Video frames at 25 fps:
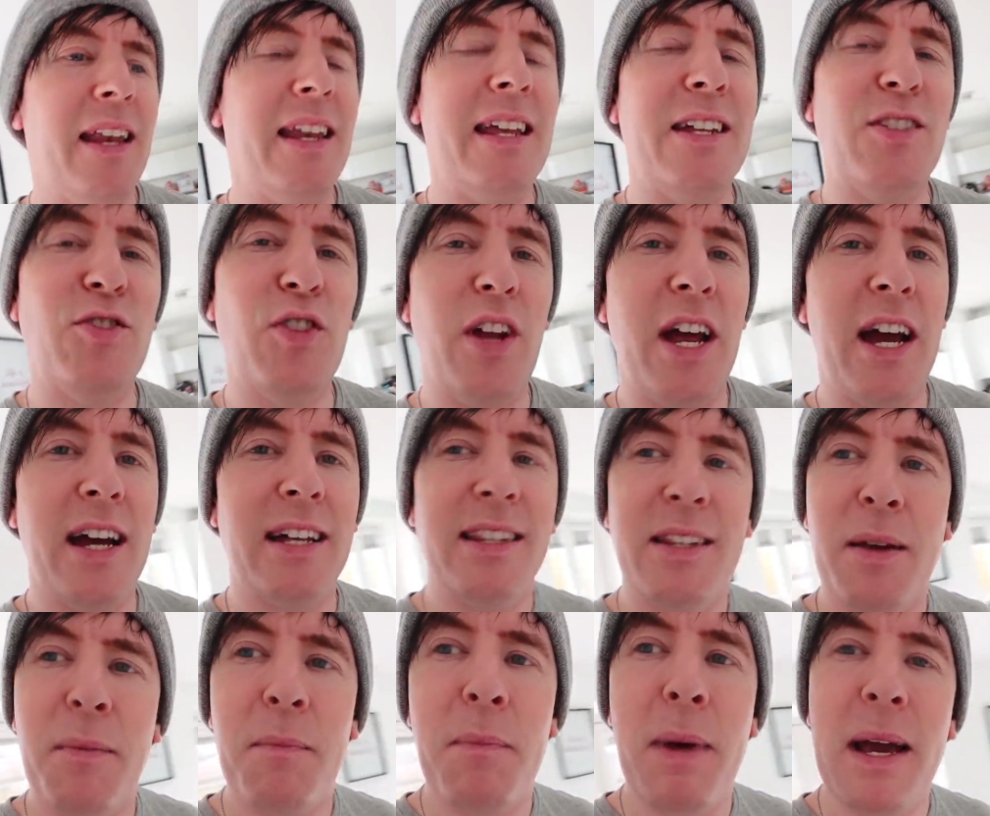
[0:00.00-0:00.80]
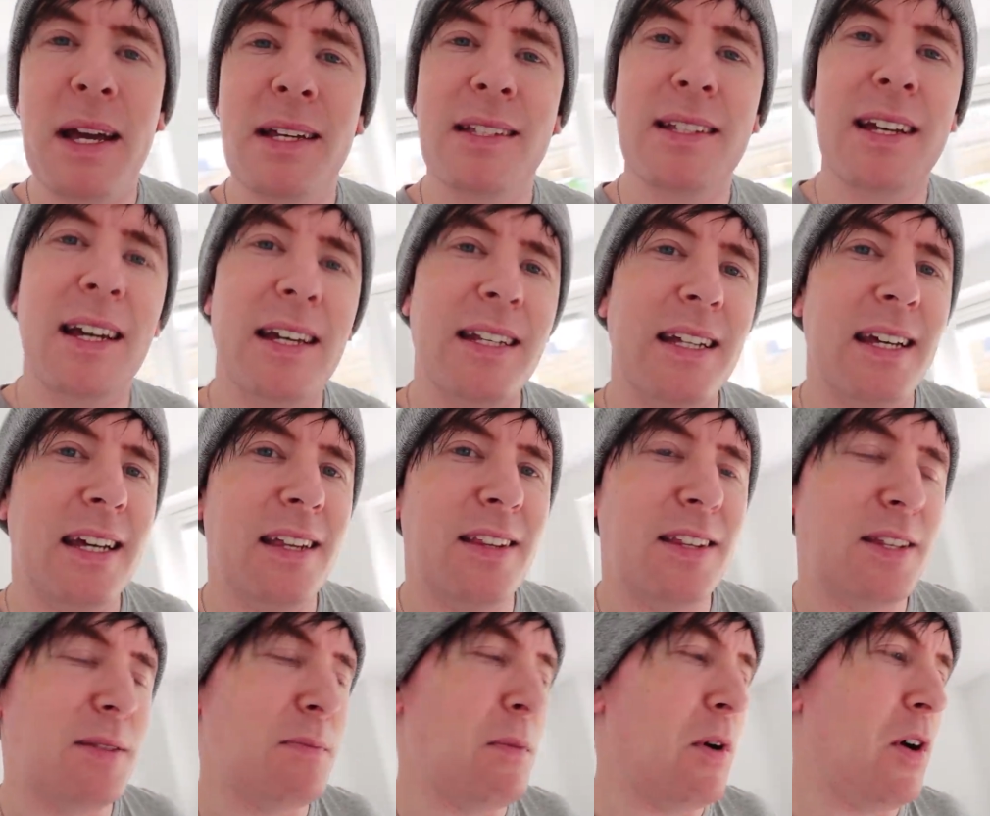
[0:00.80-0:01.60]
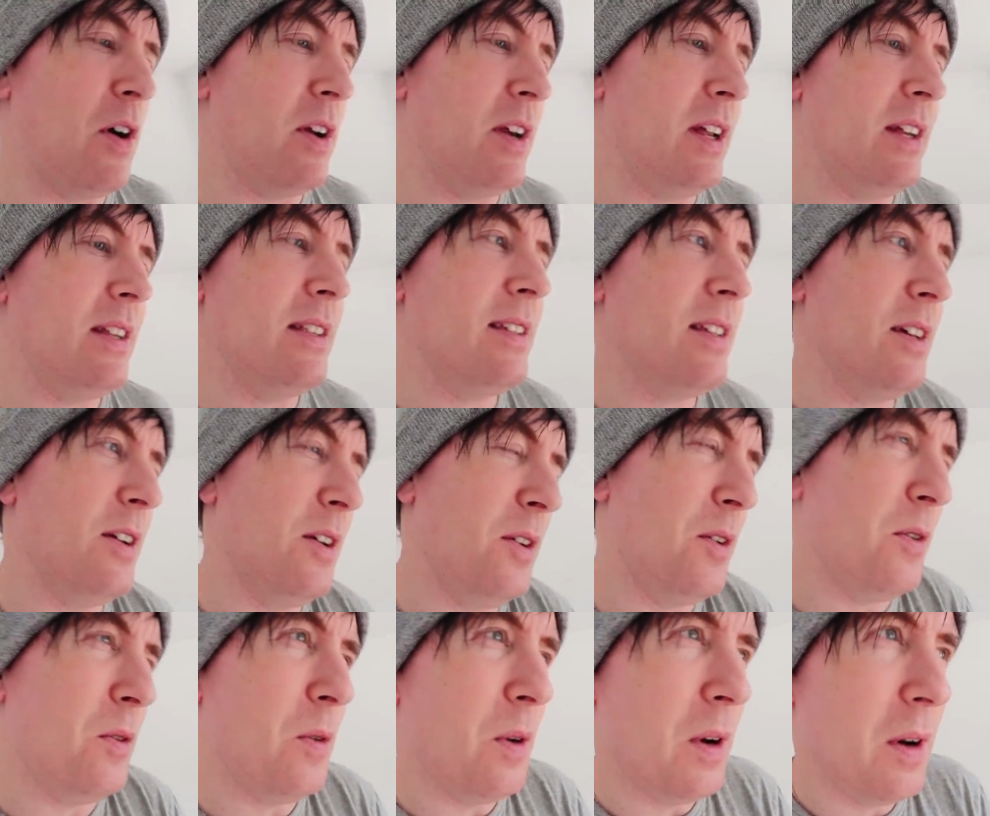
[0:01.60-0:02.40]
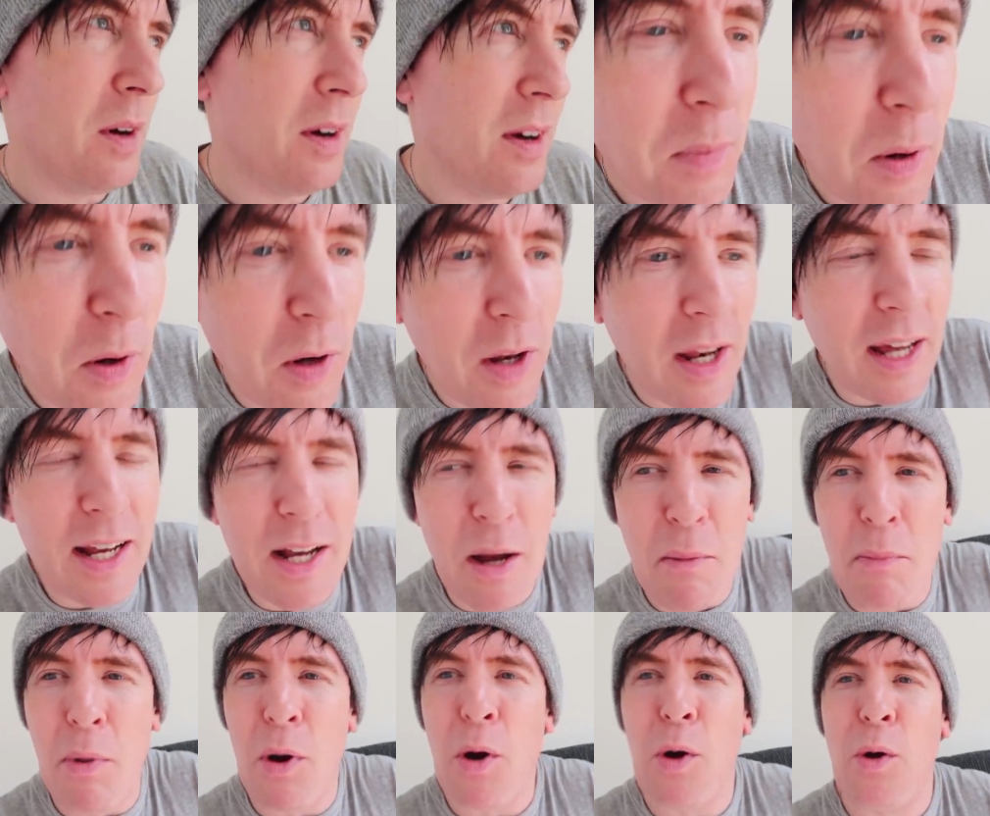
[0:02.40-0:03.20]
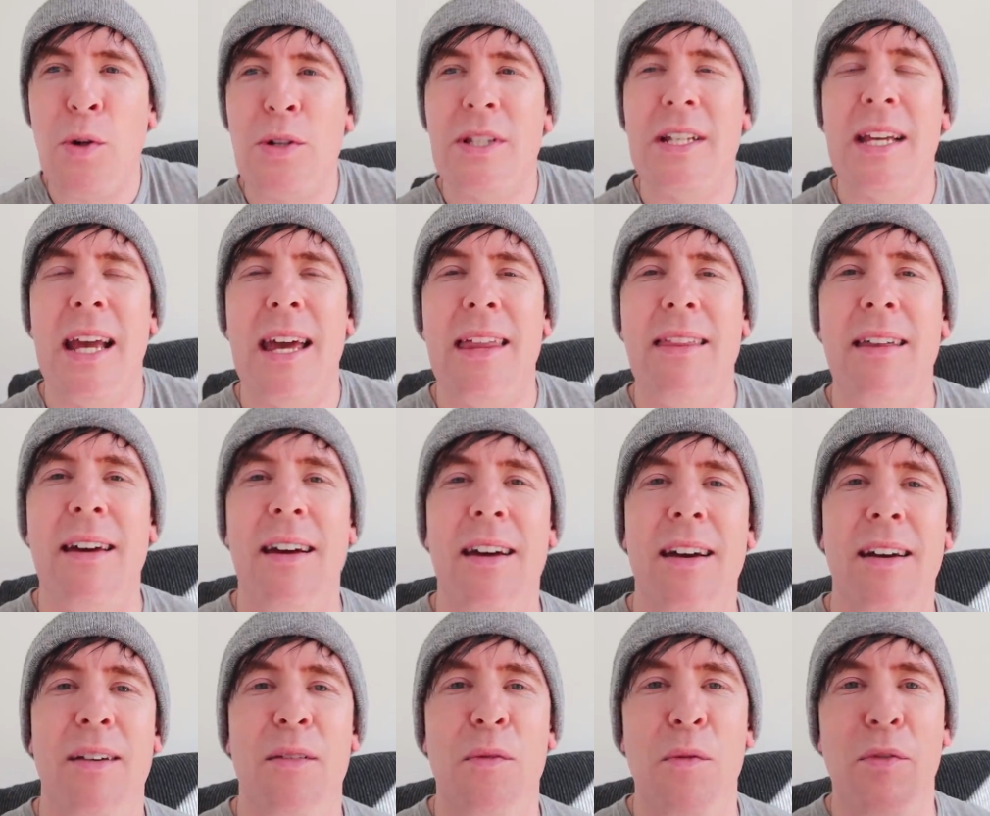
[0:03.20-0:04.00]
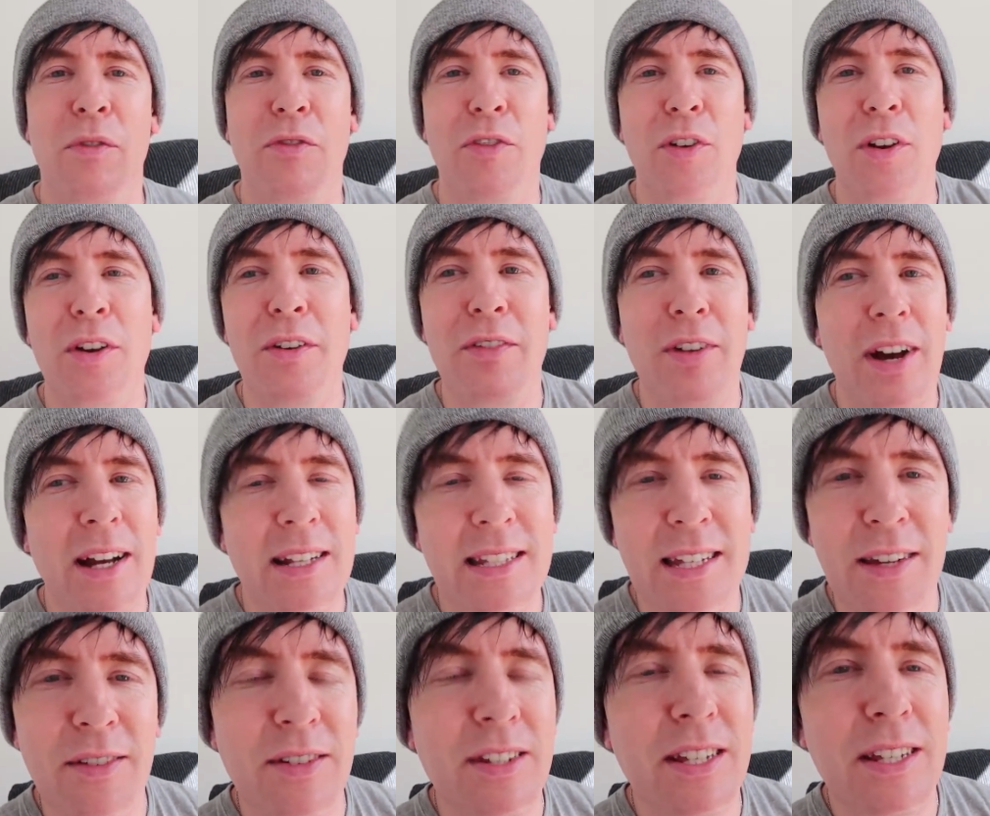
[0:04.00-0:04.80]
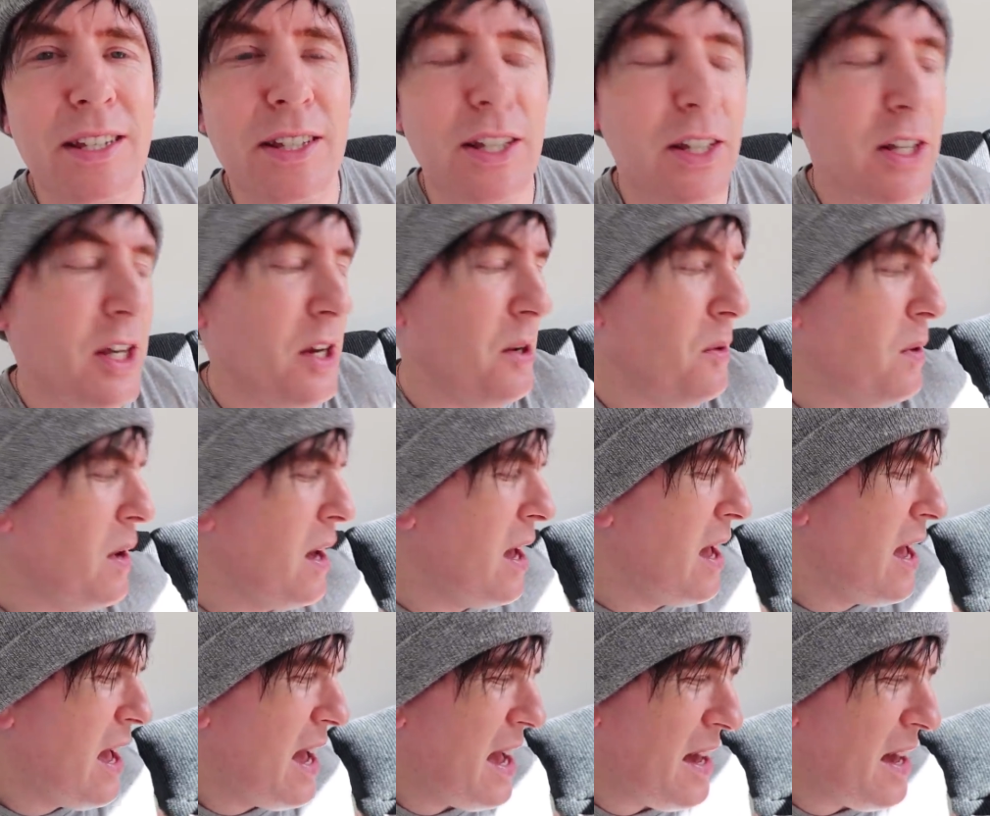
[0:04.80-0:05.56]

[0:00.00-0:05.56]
literally had the best idea this morning to put like a ball together full of activities to do